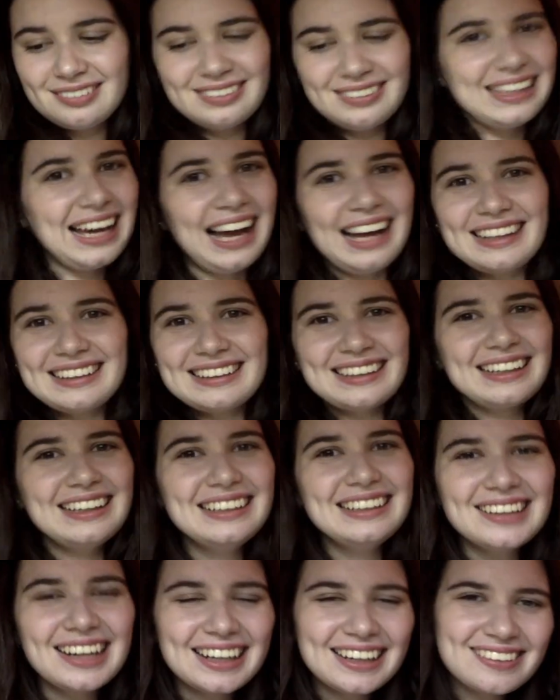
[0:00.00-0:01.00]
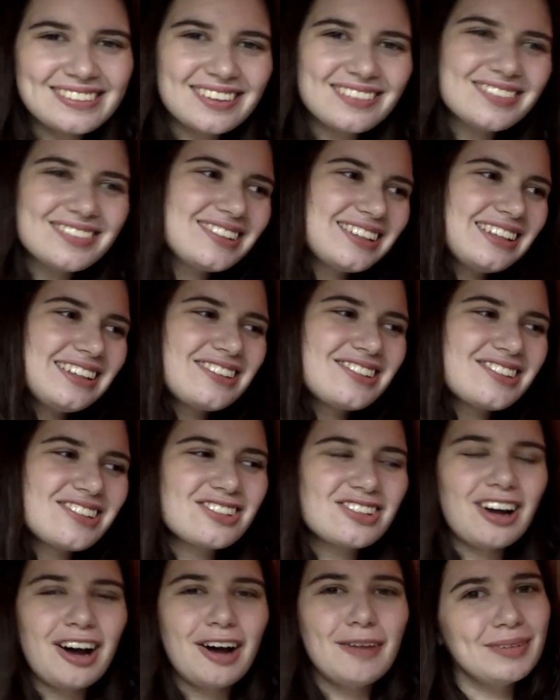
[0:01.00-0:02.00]
yeah, 2017 has
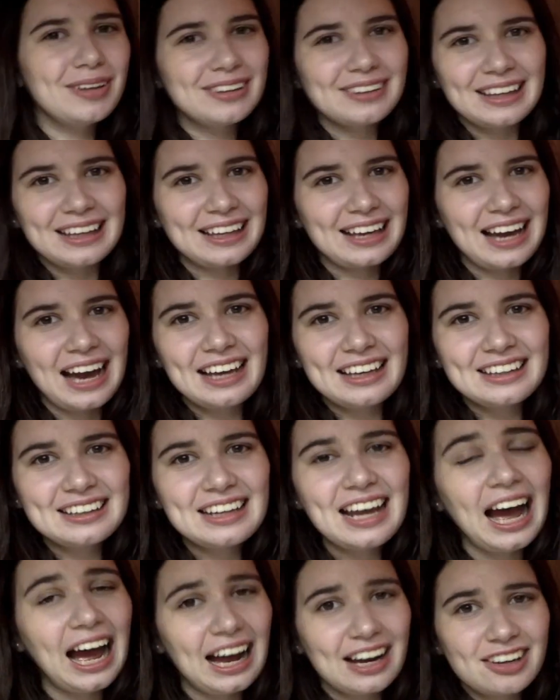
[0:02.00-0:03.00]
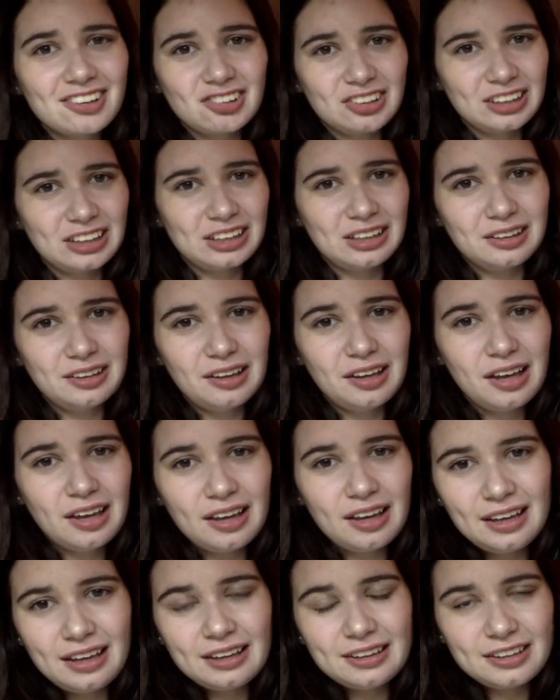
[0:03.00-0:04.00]
just taught me, I can actually
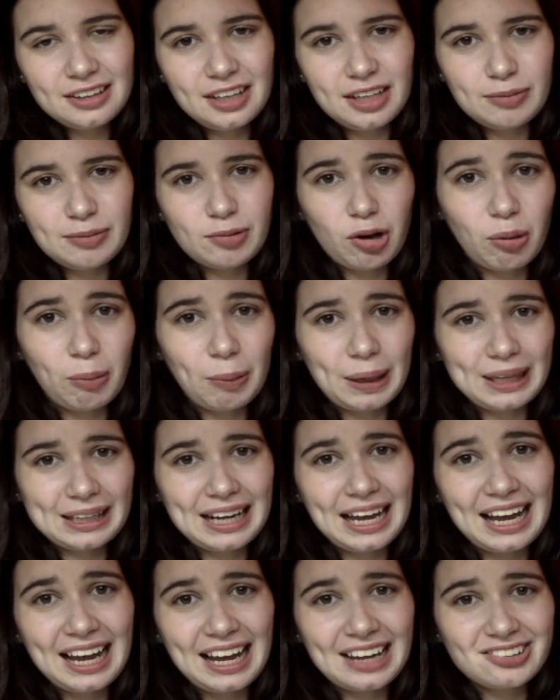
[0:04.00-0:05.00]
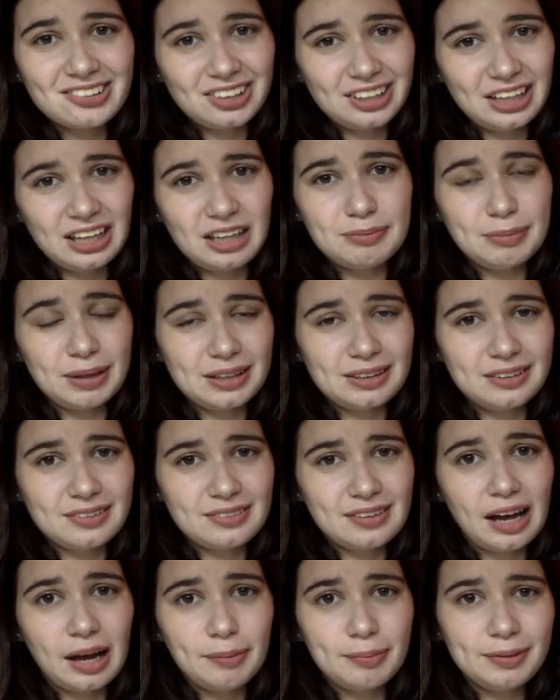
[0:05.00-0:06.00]
keep going, and I actually can make
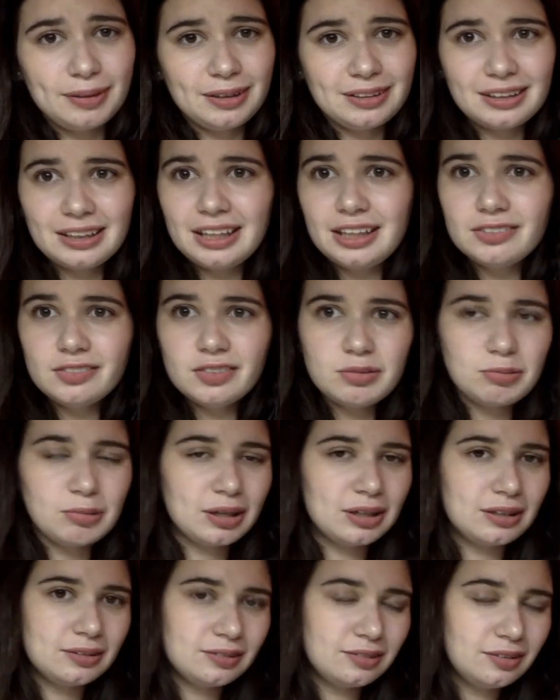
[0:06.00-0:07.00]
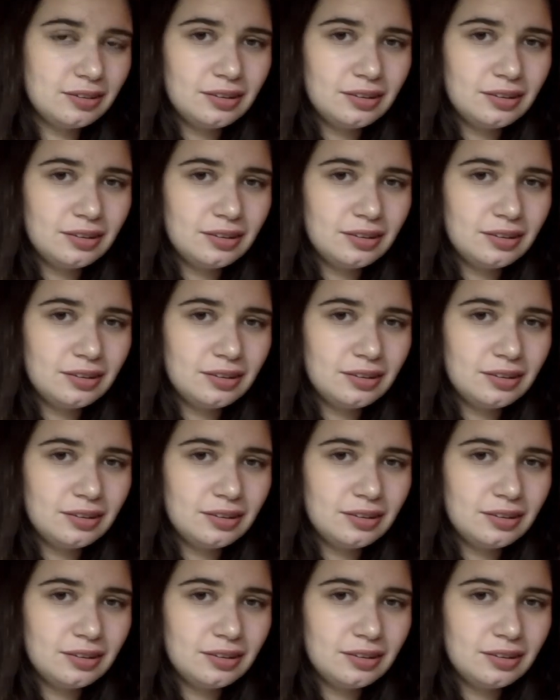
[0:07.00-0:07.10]
this happen, even when